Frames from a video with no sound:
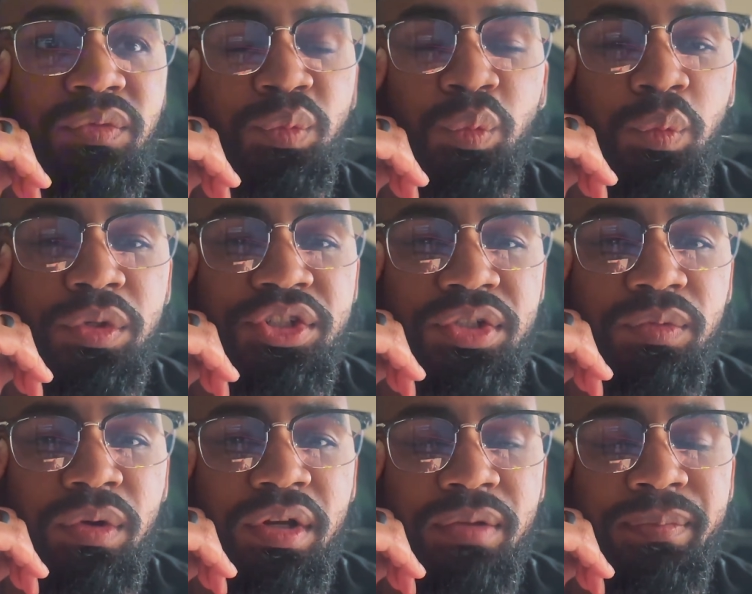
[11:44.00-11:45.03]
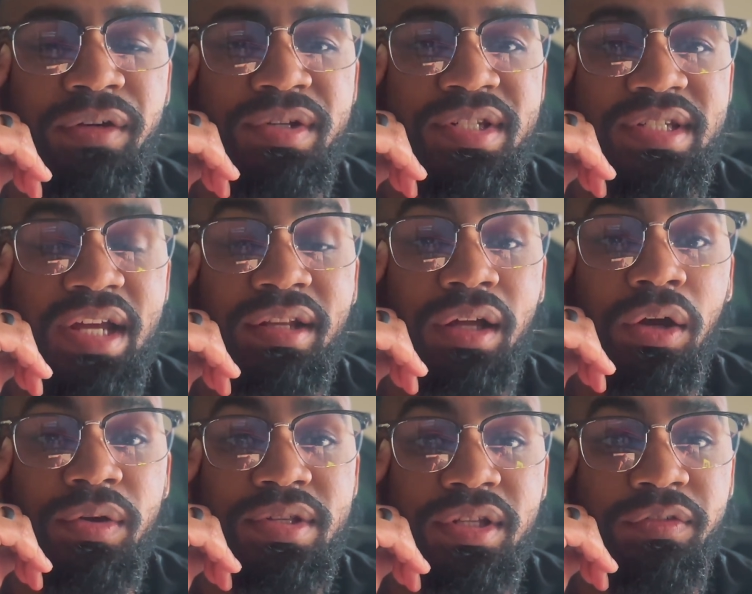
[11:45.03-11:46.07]
which is one of the big reasons I
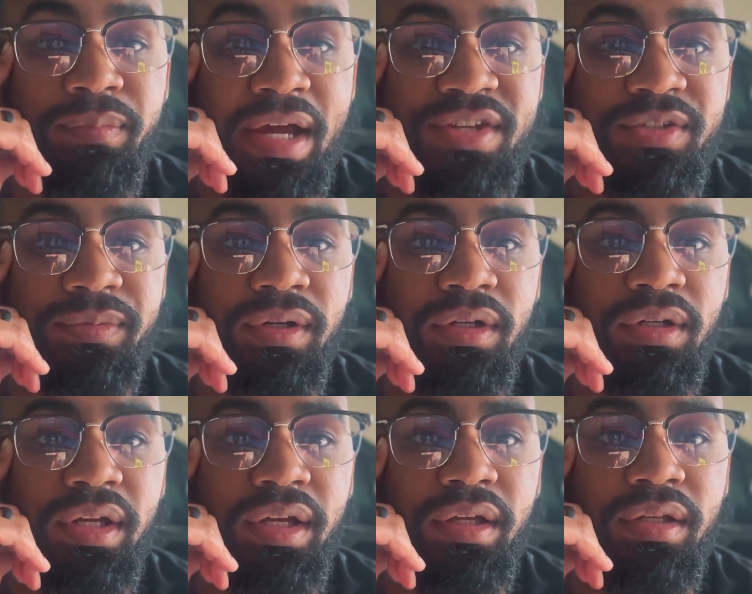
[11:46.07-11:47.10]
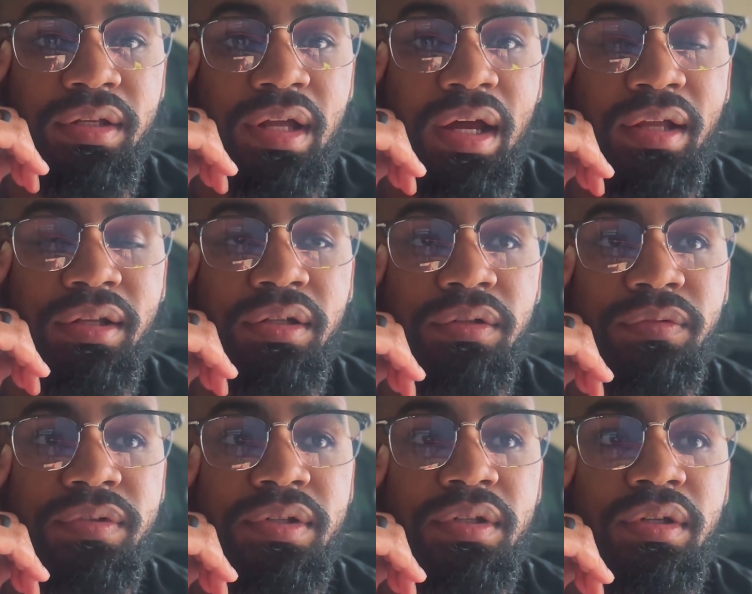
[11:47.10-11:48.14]
always loved basketball and I
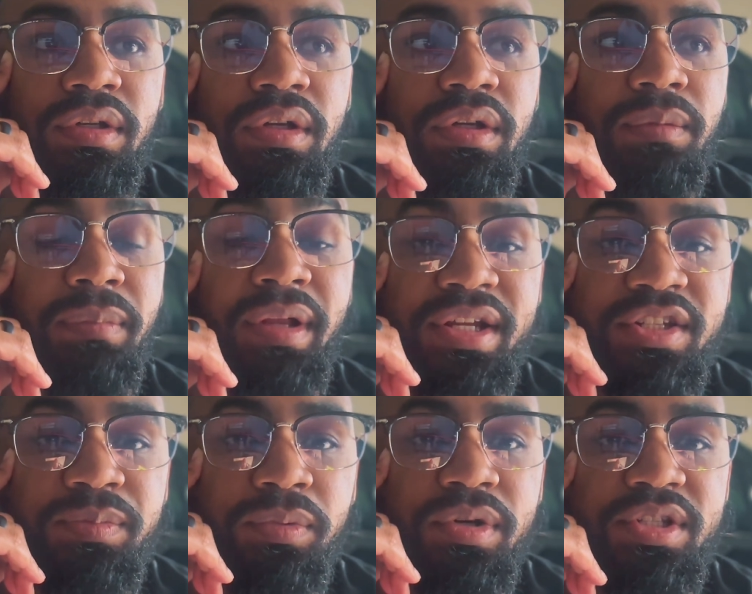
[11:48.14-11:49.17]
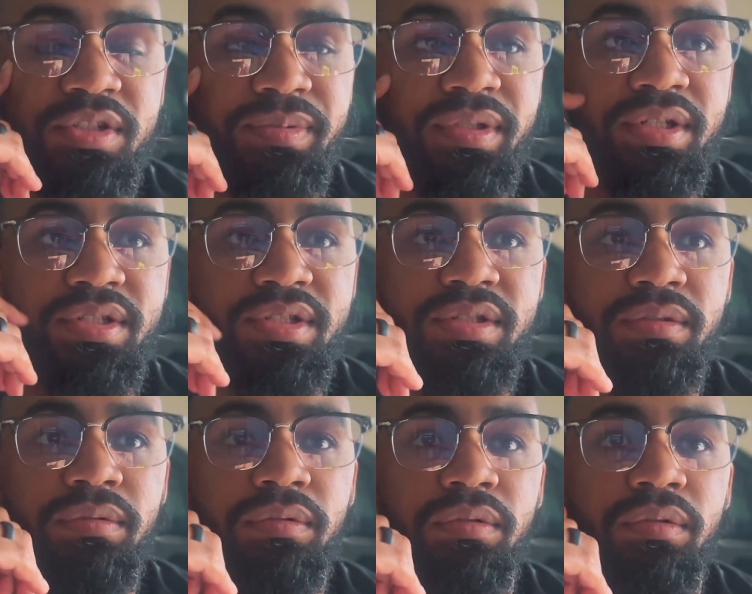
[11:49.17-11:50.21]
loved playing sports, is because
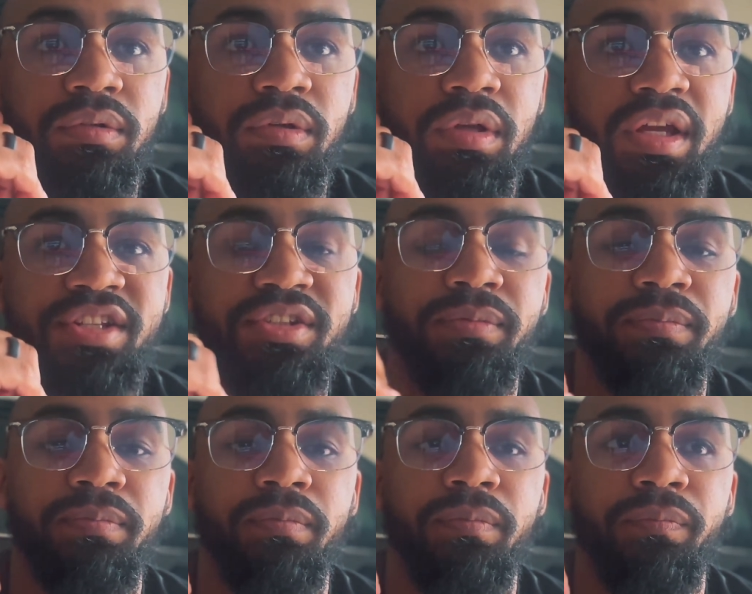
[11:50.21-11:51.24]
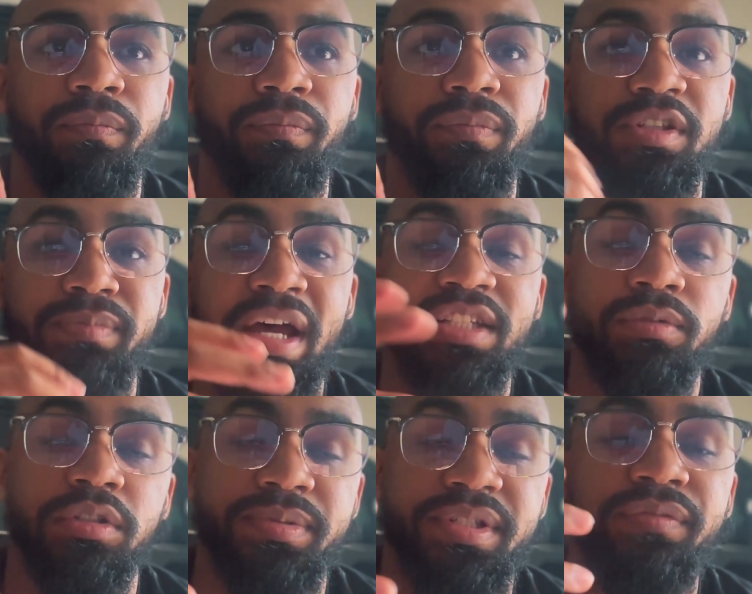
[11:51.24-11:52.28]
it's basketball
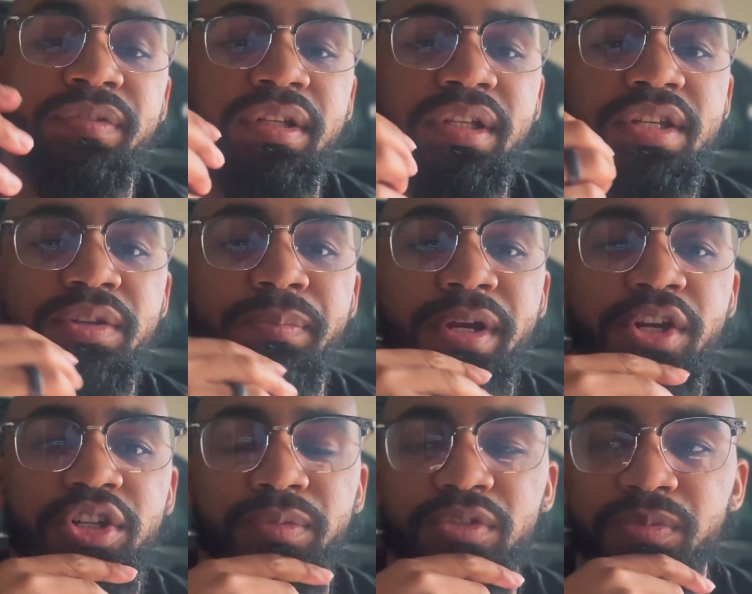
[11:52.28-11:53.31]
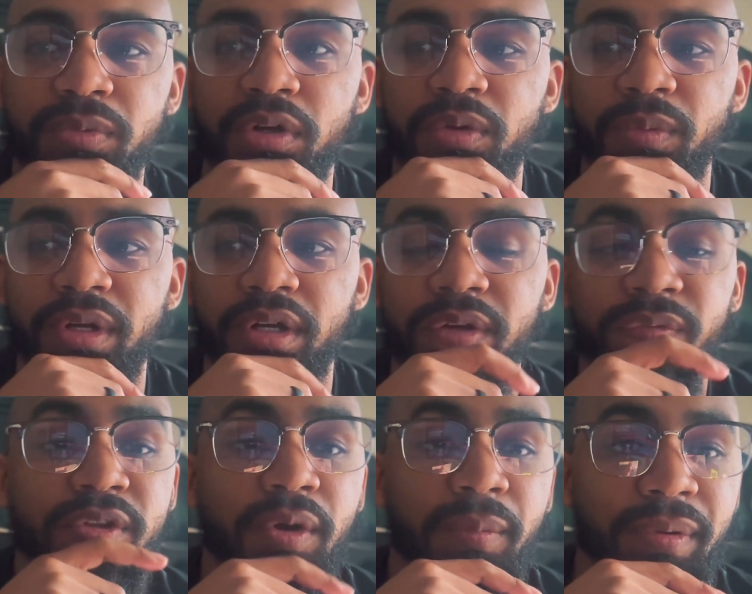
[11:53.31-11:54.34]
specifically is a perishable sport where if you
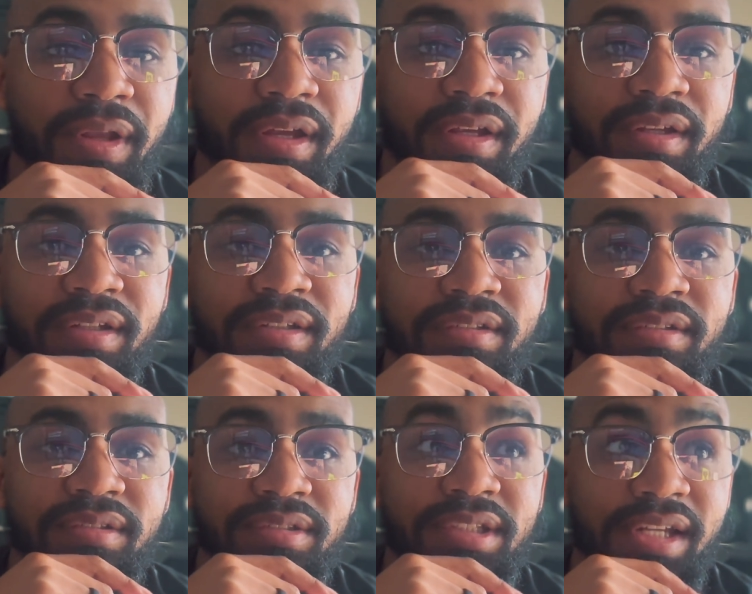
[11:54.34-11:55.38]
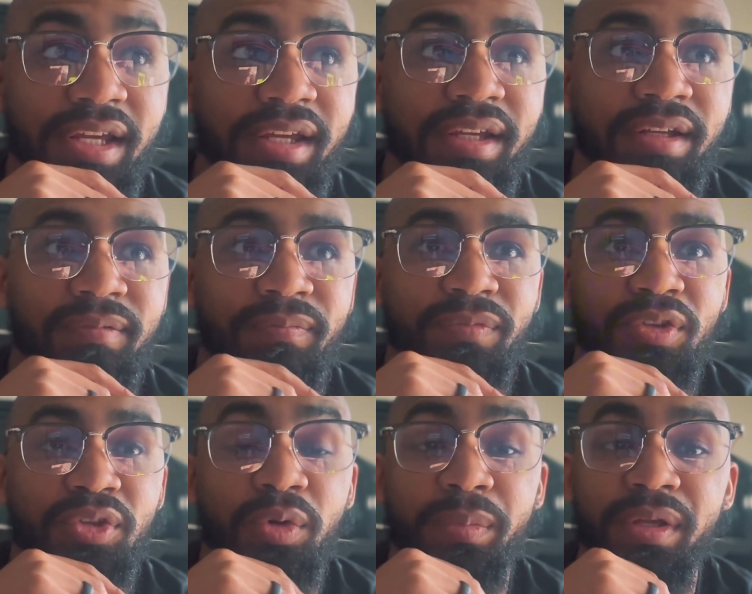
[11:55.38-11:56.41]
don't play today,
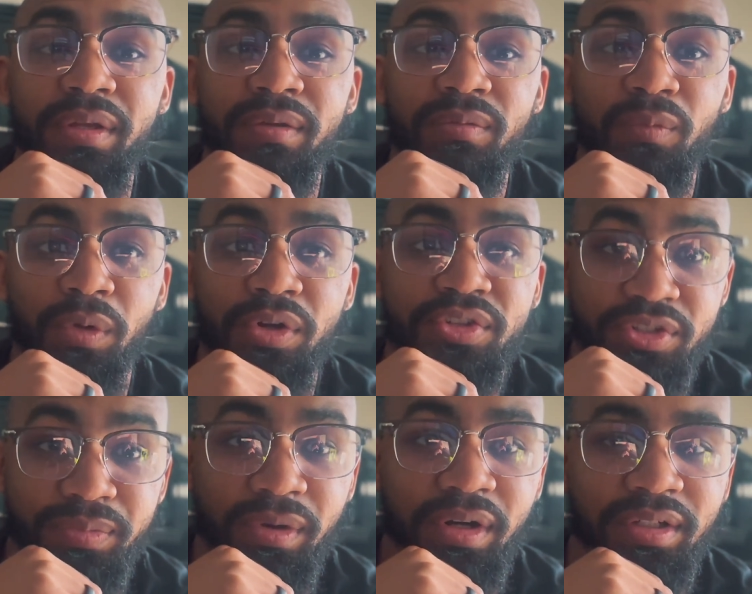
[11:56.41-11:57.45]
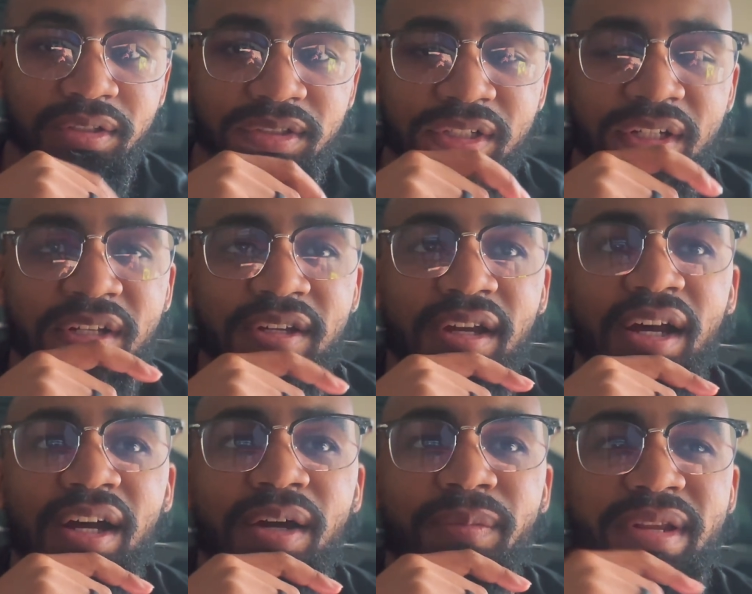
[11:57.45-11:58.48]
you'll be worse tomorrow.
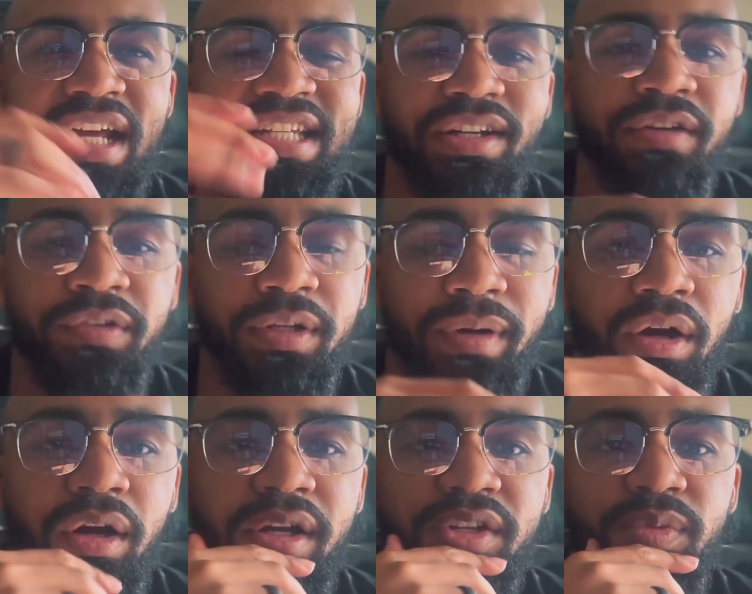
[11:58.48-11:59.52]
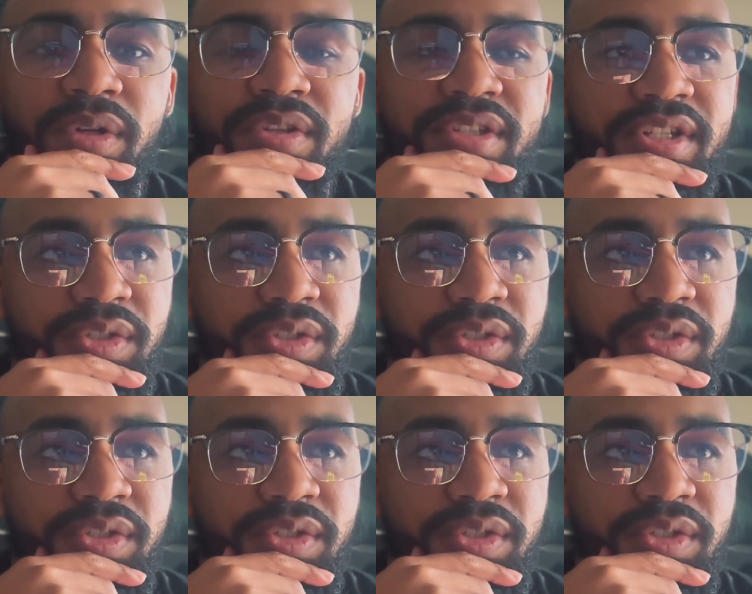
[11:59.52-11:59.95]
And that's how I feel about art. It's one of those things